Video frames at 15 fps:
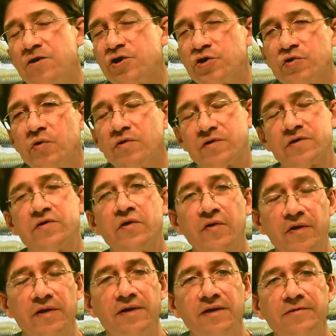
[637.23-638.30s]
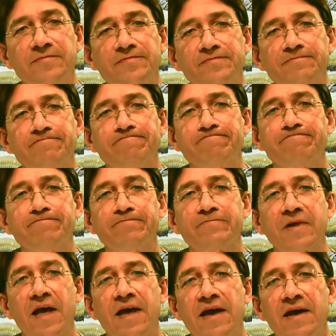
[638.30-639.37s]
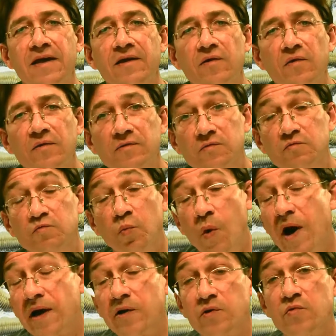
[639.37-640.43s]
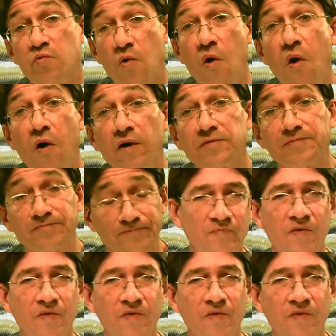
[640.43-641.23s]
short-circuited and wired wrong.